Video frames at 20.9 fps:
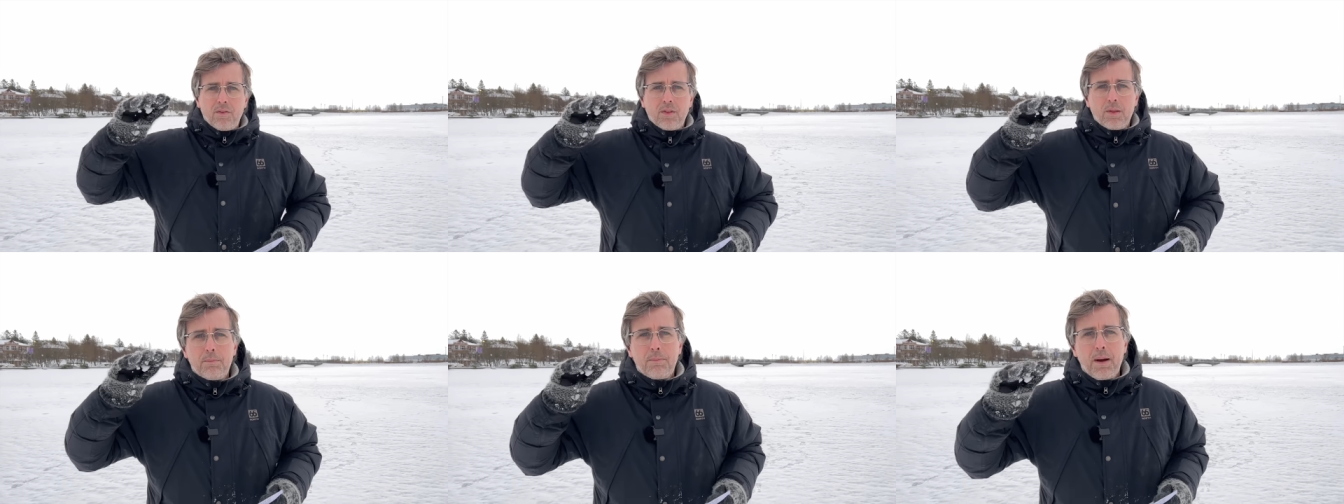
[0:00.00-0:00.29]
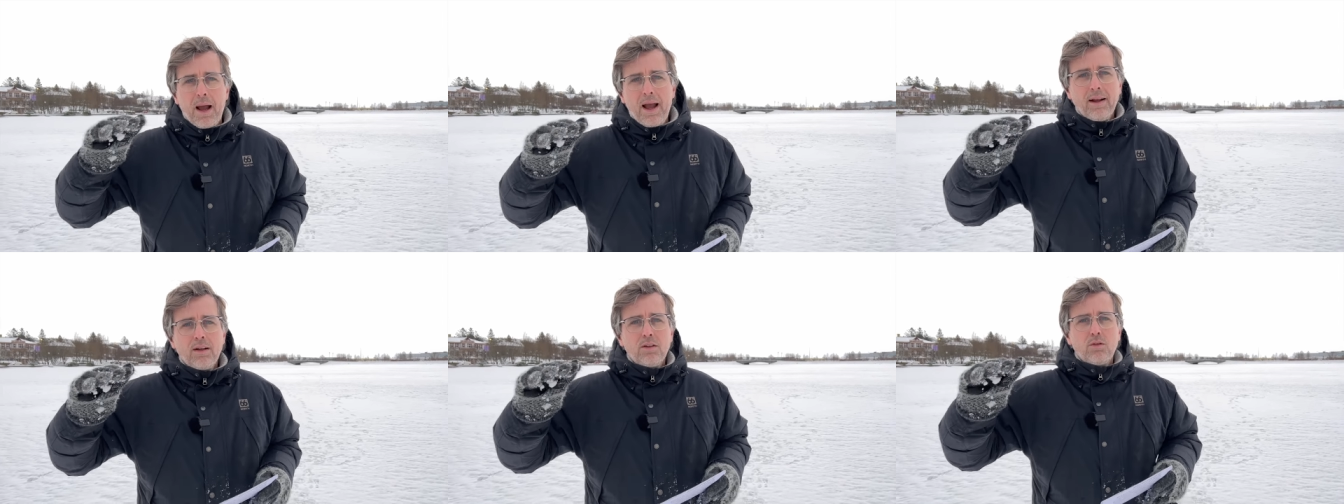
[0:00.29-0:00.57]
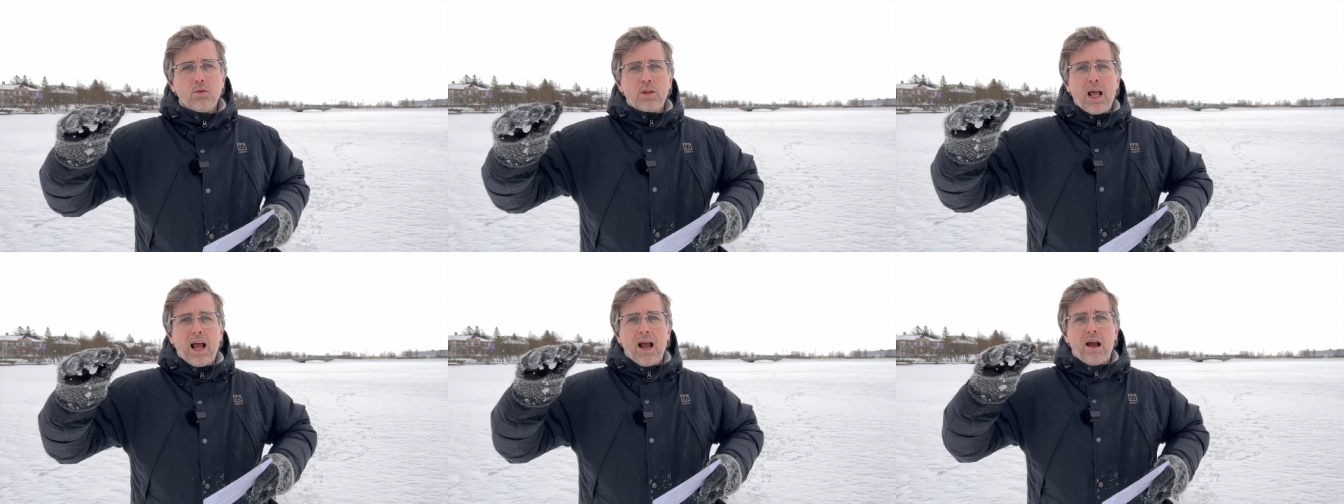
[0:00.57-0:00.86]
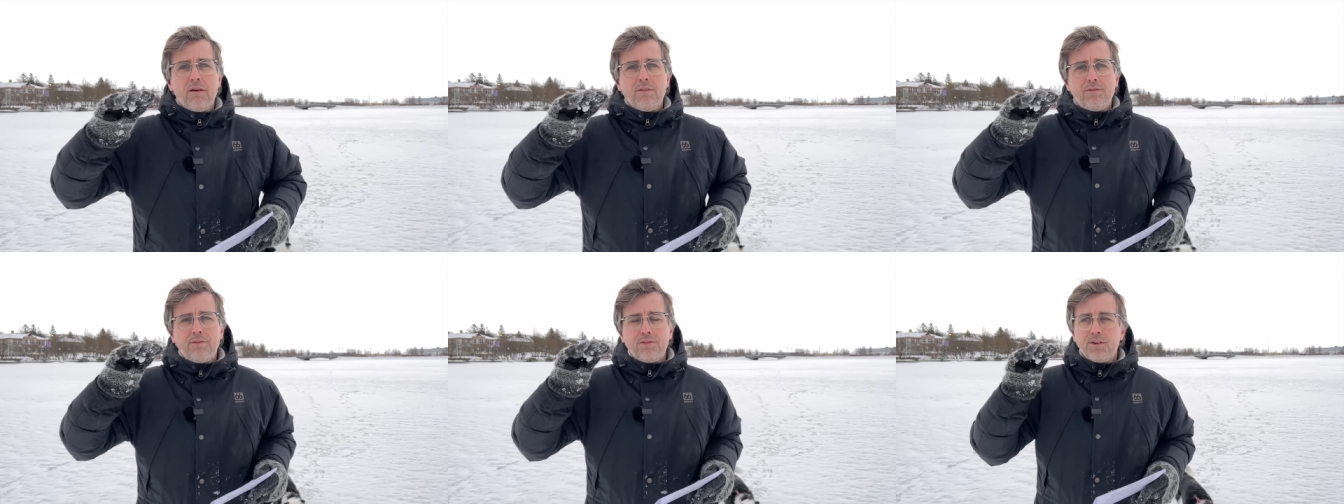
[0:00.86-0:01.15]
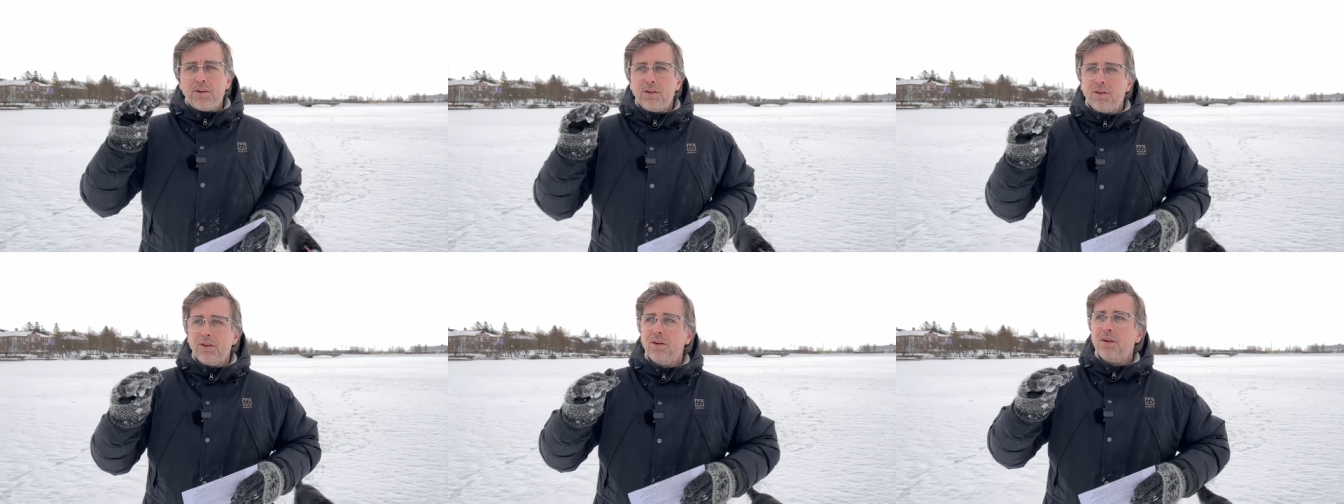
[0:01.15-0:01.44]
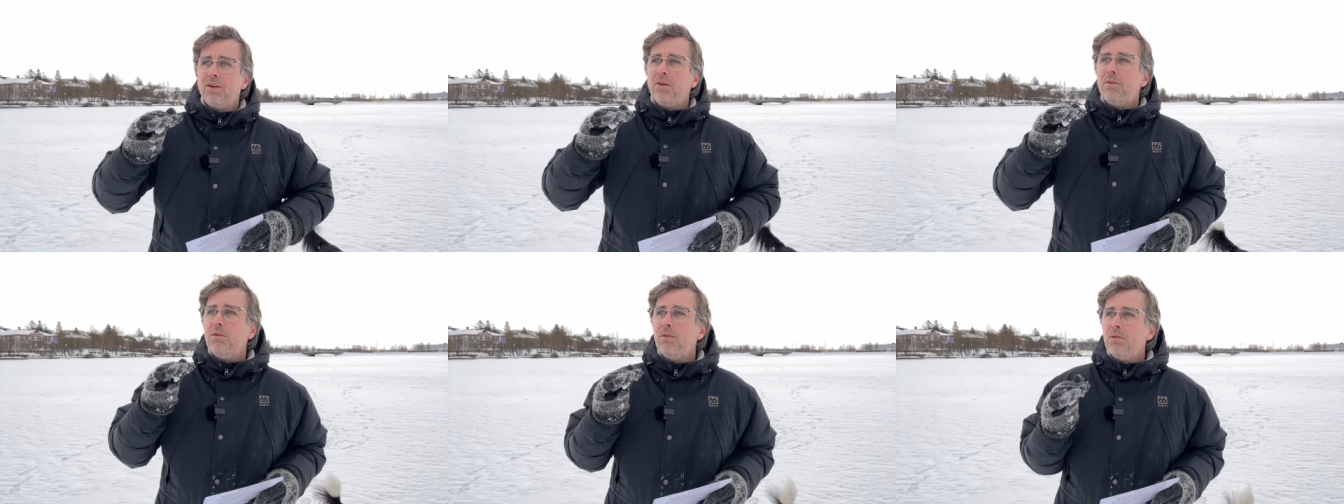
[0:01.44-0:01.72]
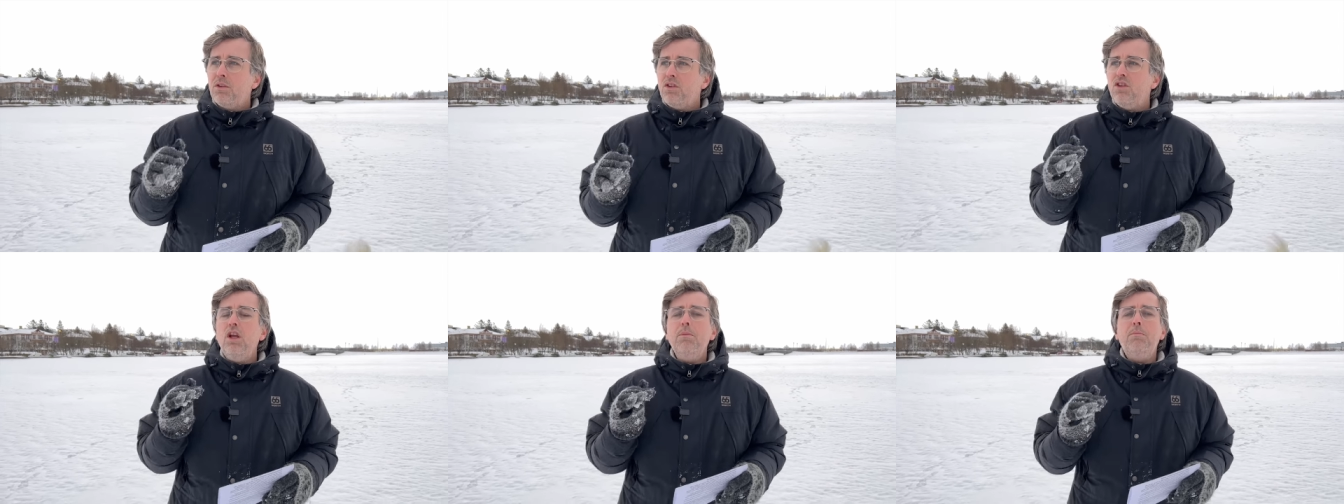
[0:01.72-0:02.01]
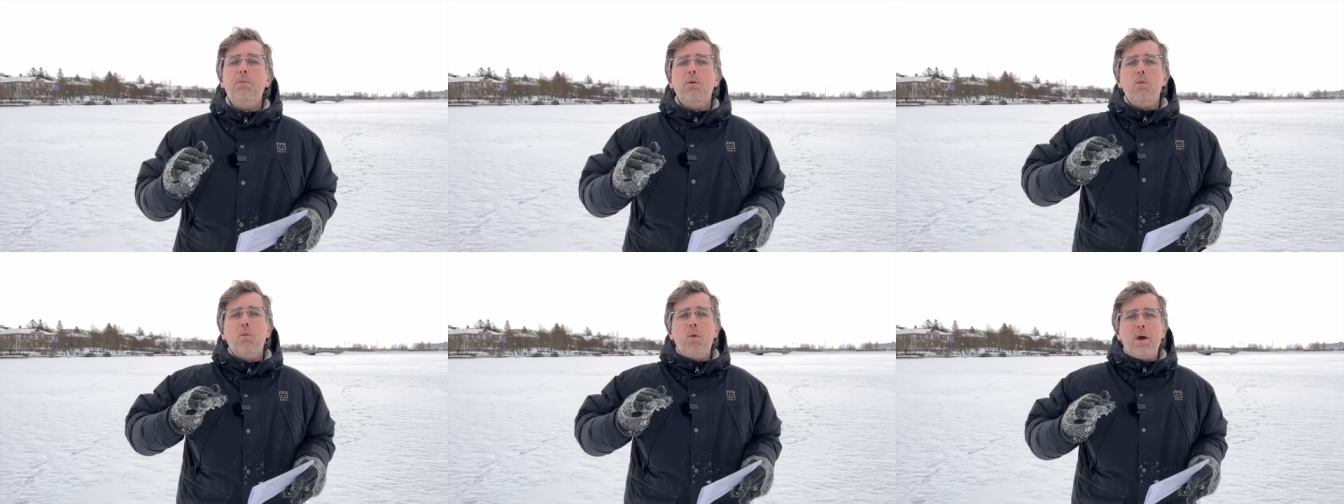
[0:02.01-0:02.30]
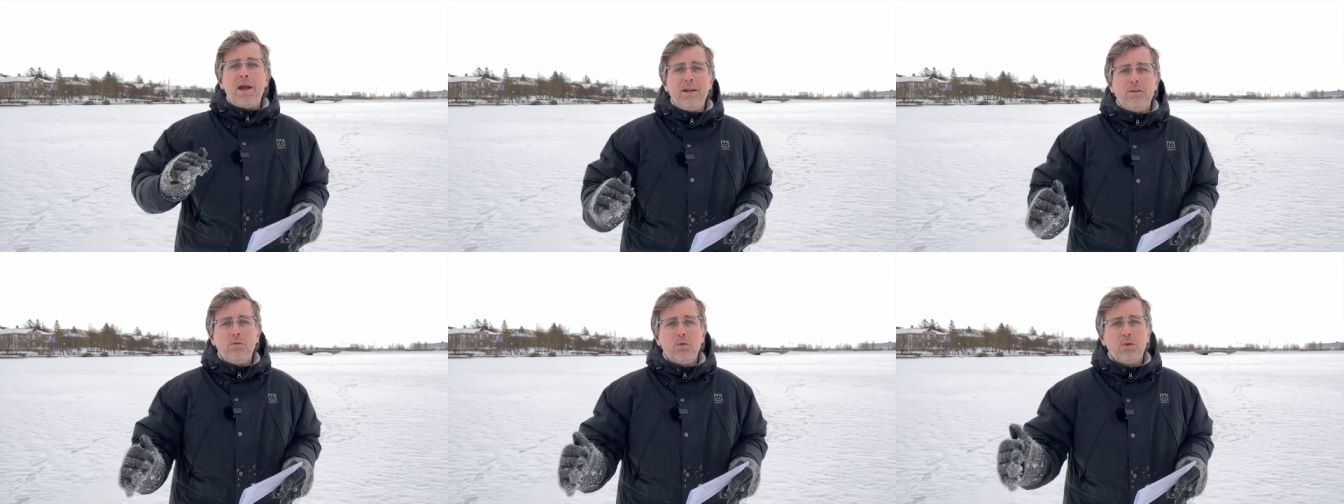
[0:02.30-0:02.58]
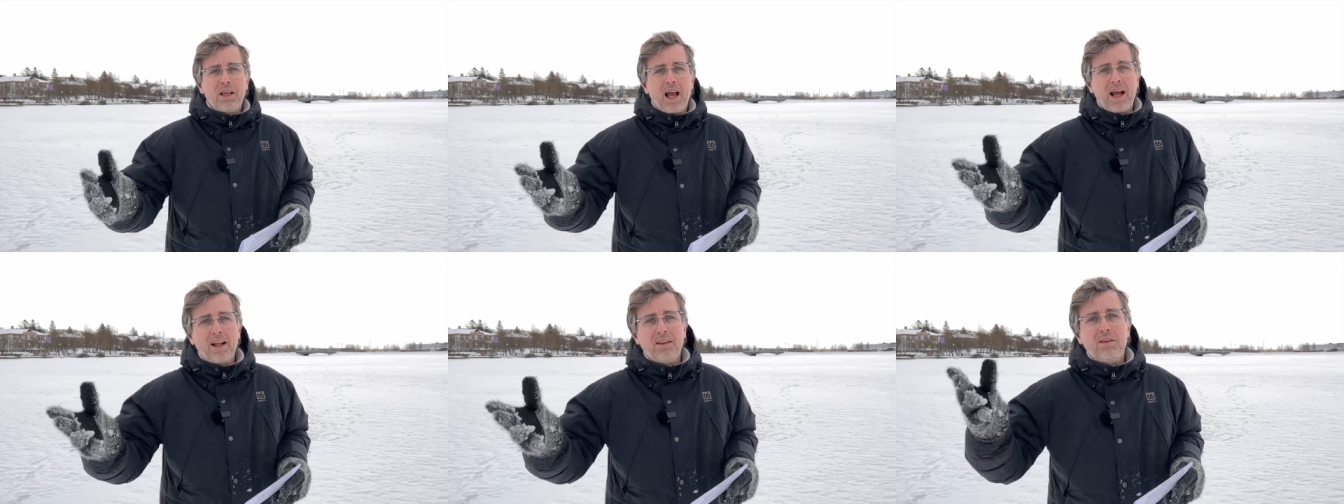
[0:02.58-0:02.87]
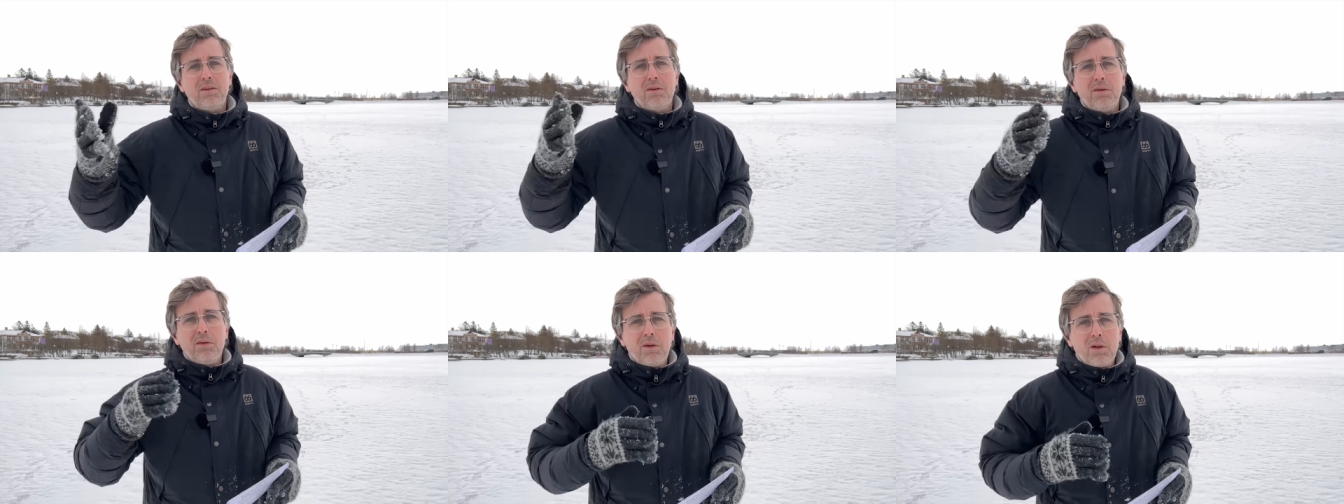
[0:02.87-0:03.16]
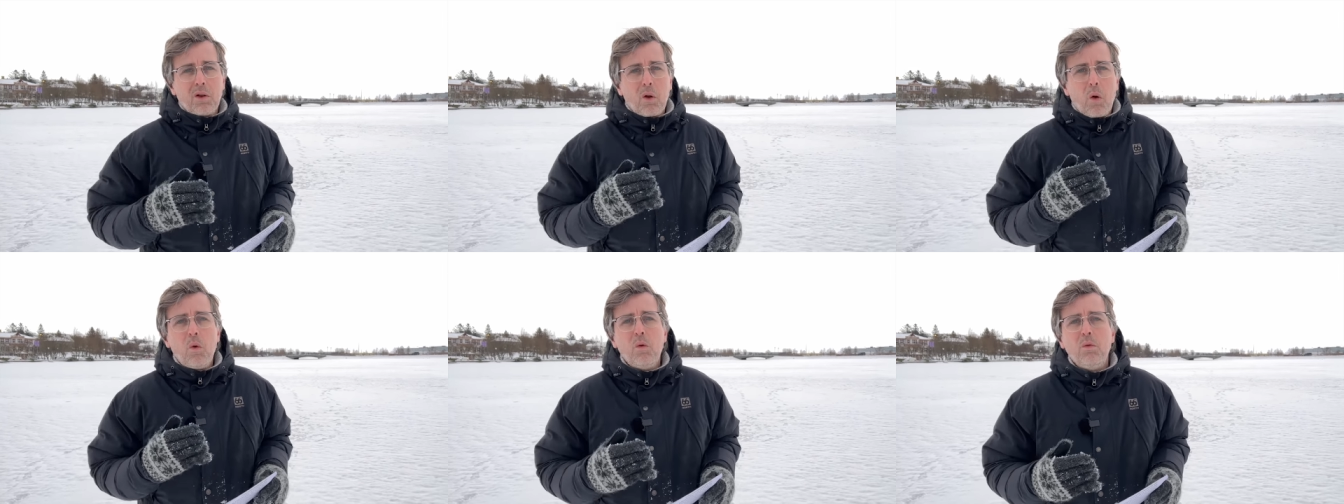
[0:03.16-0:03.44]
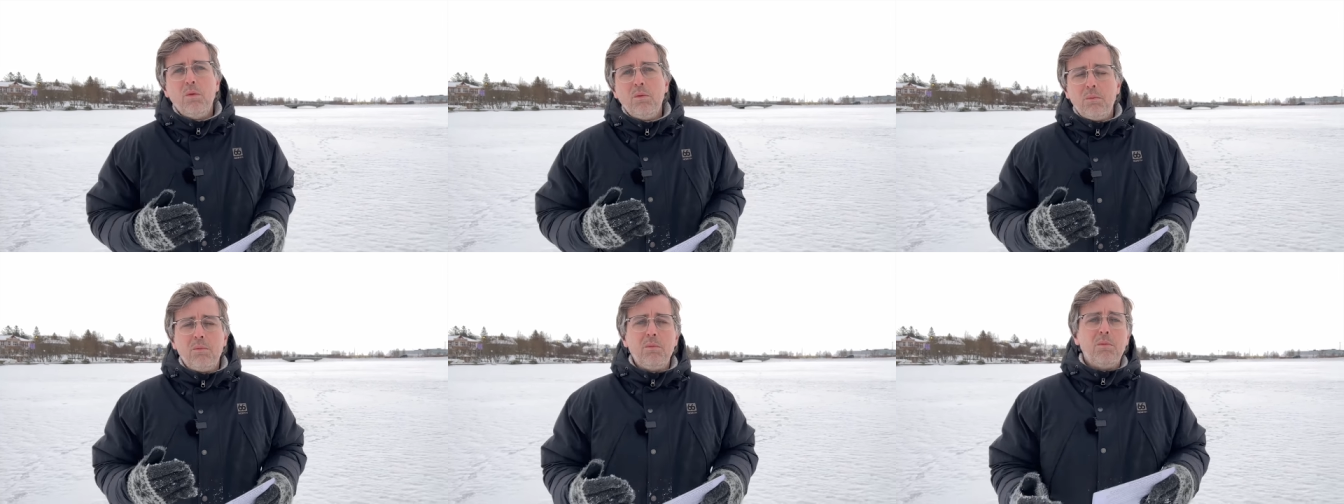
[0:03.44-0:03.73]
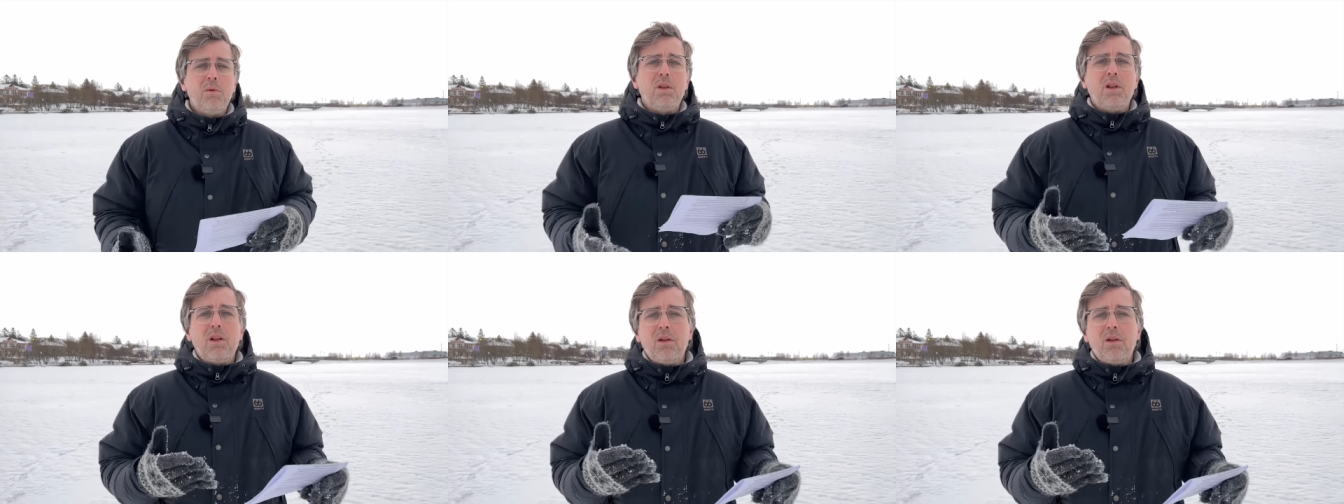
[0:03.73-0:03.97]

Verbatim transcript: the bank should have a cheaper way to get uh, loan,